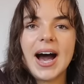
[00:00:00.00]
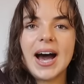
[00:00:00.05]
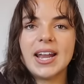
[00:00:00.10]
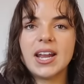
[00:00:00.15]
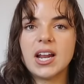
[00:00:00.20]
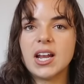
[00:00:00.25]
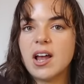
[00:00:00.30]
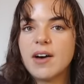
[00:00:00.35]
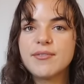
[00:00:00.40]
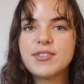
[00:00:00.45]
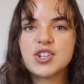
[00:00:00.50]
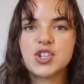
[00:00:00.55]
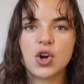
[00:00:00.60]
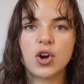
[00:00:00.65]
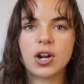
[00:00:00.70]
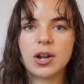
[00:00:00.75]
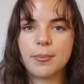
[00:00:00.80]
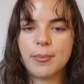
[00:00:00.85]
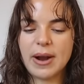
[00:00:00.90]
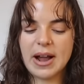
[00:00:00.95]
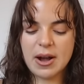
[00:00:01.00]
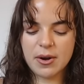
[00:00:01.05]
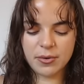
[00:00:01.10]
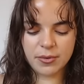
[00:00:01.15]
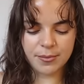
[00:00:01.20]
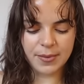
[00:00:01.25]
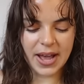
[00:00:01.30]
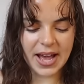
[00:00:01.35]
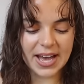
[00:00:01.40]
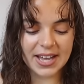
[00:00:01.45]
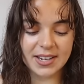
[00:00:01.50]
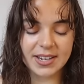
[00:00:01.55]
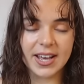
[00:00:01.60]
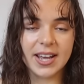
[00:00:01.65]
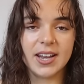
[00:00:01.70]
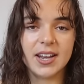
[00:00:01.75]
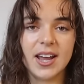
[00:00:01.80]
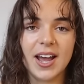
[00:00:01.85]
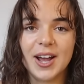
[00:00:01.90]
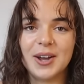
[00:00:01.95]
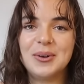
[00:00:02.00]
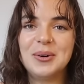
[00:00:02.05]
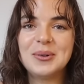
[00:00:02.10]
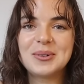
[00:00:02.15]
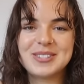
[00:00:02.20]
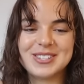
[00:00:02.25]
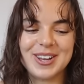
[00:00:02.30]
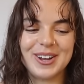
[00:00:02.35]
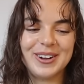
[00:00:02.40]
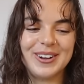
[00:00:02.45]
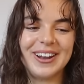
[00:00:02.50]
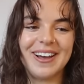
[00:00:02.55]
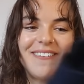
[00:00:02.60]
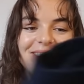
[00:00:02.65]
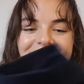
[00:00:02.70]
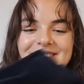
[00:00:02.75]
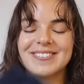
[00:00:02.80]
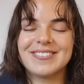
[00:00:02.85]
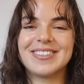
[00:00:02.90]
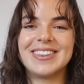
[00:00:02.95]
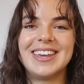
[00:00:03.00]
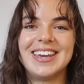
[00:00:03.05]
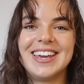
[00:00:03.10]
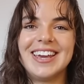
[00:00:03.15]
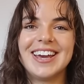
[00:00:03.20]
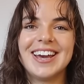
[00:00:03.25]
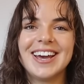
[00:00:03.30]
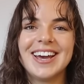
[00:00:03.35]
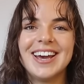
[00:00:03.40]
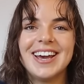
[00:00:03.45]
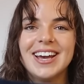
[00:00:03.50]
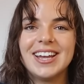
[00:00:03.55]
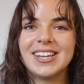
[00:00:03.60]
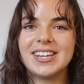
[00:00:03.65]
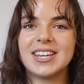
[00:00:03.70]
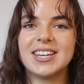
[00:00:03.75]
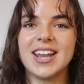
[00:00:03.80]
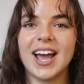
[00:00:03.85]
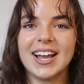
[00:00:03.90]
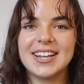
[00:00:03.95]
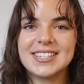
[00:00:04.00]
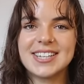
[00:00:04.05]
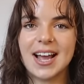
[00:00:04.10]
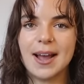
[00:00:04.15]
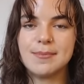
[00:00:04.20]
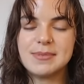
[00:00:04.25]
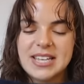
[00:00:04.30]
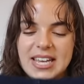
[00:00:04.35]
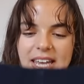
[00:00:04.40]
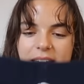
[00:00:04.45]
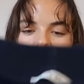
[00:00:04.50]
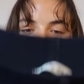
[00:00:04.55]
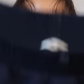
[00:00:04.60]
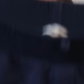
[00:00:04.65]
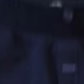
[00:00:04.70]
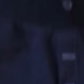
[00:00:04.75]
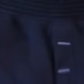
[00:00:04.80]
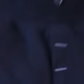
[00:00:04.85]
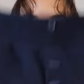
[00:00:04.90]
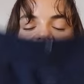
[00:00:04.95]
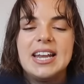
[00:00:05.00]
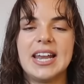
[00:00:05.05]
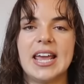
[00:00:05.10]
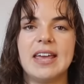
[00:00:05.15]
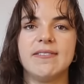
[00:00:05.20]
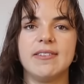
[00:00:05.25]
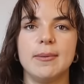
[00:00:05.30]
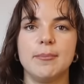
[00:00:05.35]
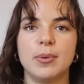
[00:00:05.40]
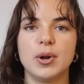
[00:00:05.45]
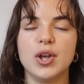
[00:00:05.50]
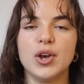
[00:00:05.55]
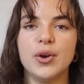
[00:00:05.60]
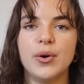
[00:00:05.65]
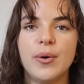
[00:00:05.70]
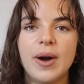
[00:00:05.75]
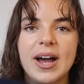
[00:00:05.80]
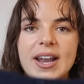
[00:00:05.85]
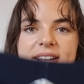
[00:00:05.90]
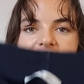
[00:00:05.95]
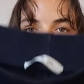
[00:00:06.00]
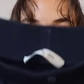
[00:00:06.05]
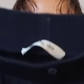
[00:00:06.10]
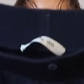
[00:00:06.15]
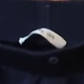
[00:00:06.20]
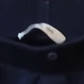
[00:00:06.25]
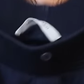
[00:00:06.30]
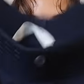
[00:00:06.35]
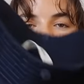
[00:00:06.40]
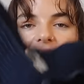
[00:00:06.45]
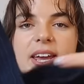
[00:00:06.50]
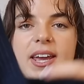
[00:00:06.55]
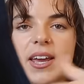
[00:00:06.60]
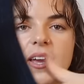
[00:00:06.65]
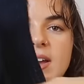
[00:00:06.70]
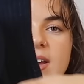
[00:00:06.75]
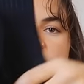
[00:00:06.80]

and I love the chocolate brown. And then I also love the nighttime tee, which is like a navy blue, and it's got a lovely